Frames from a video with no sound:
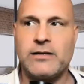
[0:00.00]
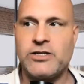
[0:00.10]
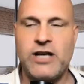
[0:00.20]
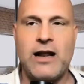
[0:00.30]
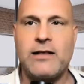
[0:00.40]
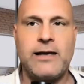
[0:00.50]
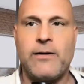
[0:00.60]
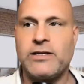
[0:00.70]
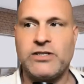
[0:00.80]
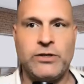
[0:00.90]
Shout out to
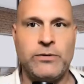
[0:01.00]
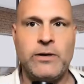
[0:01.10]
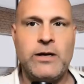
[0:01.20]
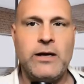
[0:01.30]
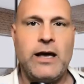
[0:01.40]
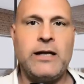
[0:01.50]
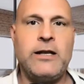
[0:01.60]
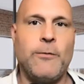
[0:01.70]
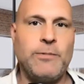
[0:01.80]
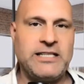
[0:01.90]
Eric Sue and
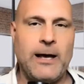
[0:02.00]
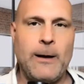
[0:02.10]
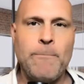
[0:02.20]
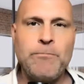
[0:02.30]
Neil Patel.